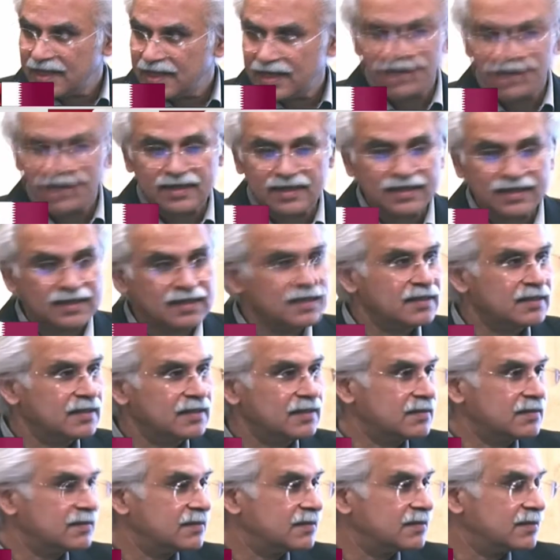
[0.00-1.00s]
And they
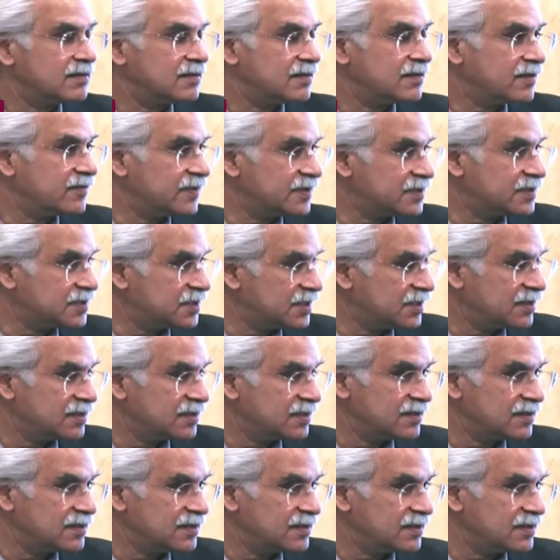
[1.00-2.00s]
are requesting
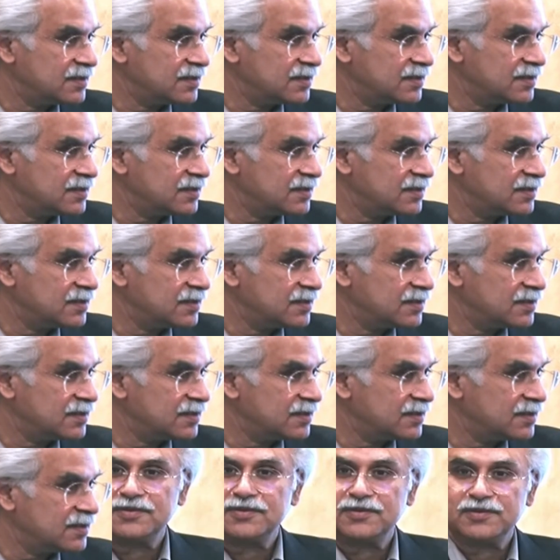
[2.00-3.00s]
us
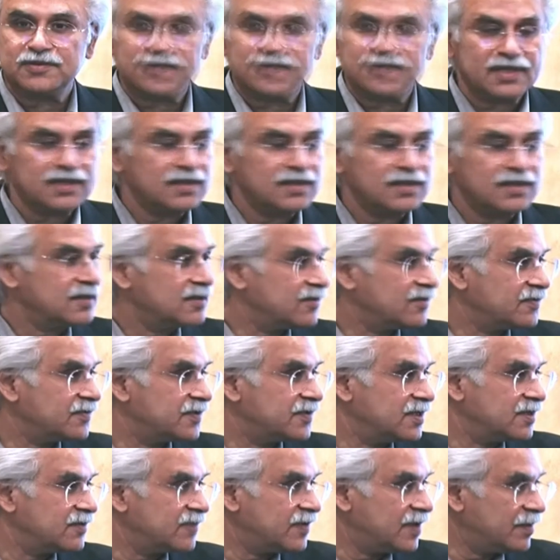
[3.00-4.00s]
to take care of
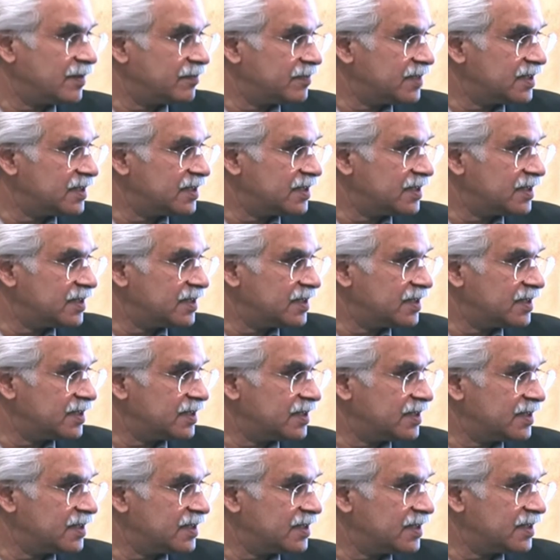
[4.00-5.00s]
their families and
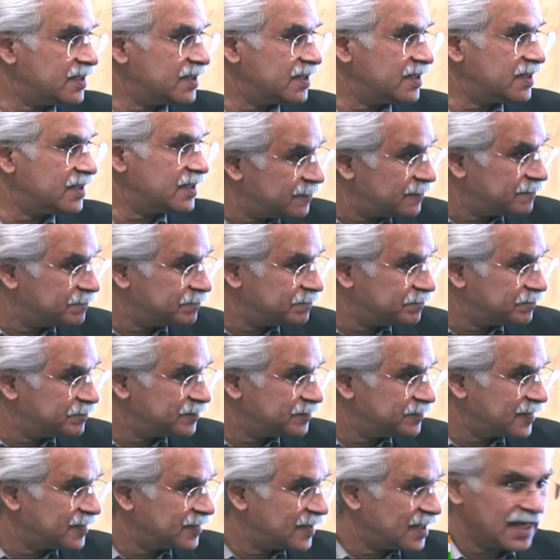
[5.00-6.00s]
parents here,
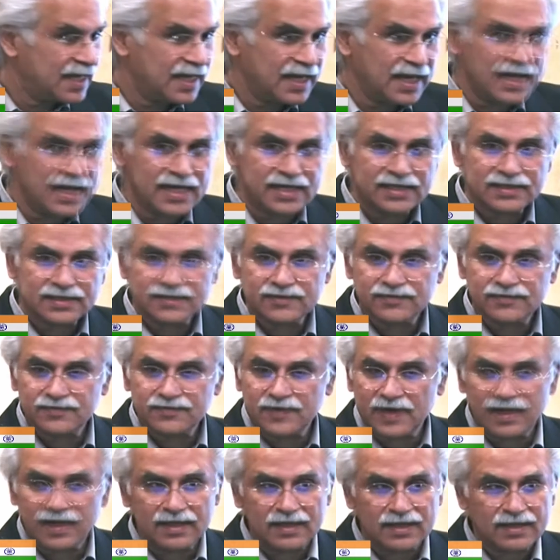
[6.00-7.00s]
as
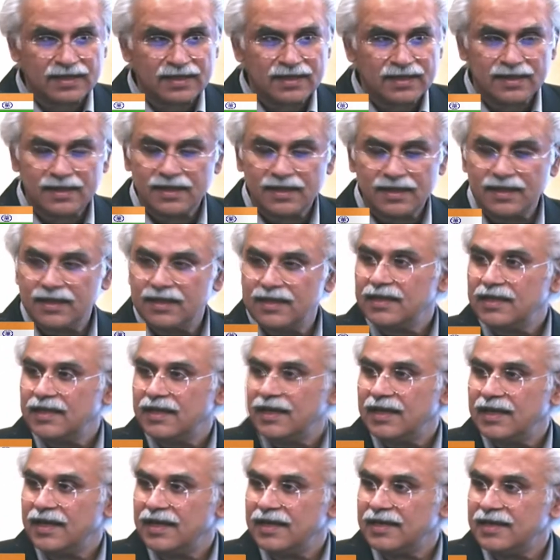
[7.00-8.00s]
well
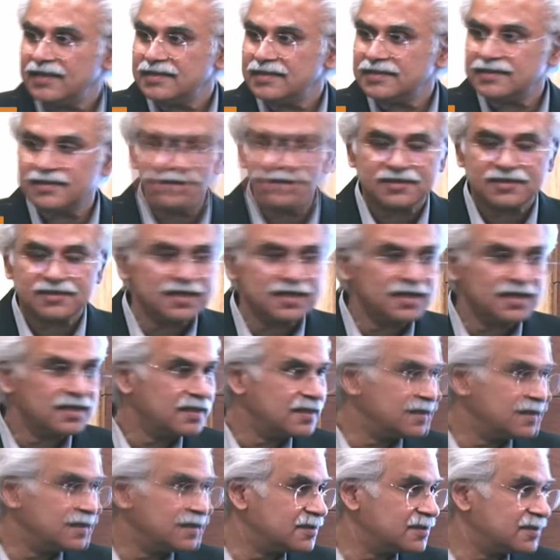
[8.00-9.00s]
as
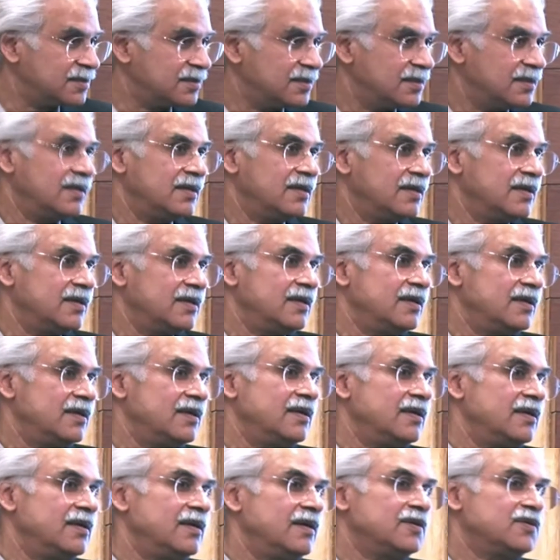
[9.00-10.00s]
Chinese
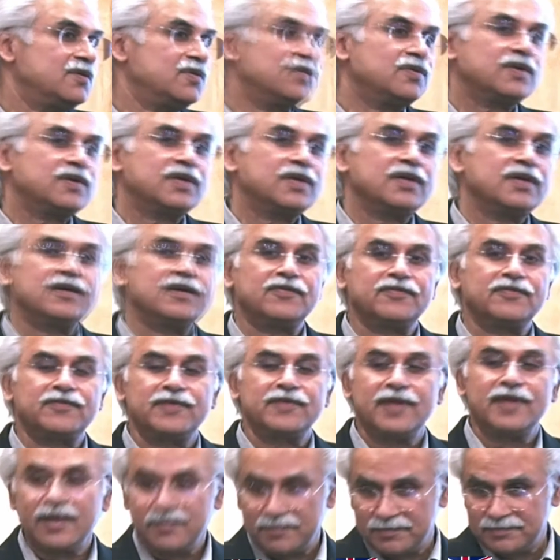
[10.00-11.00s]
took care of
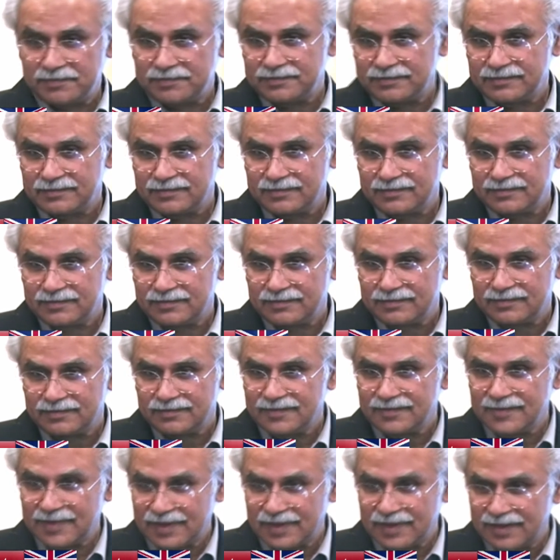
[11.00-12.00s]
them
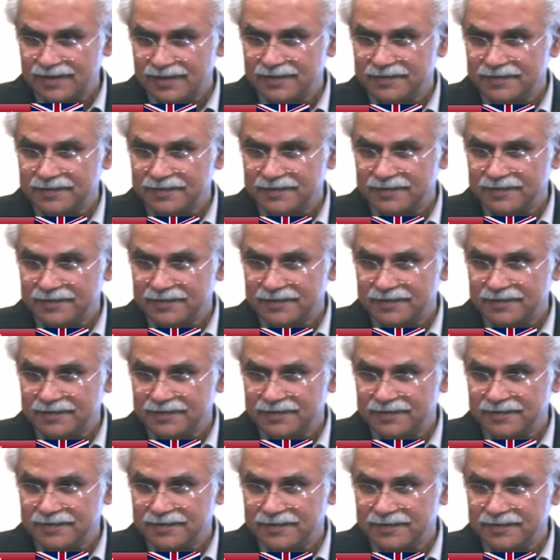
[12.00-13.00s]
there.
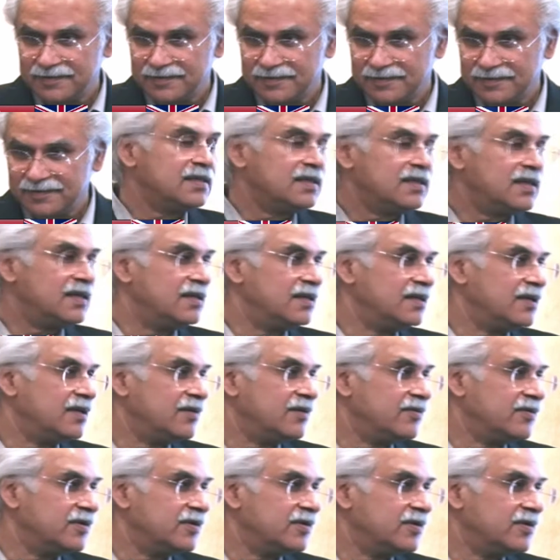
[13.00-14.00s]
Recently,
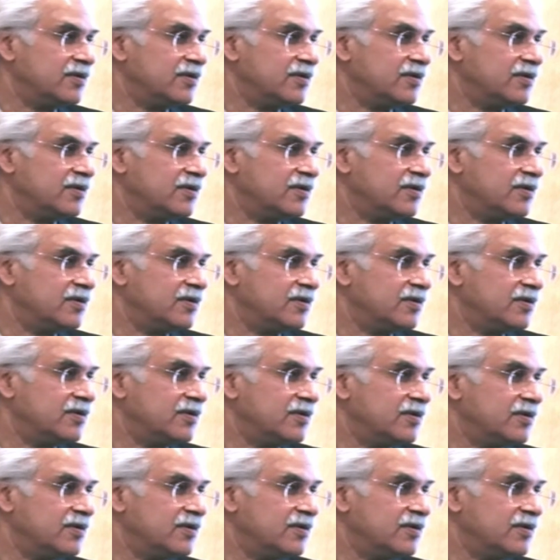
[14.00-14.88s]
our President of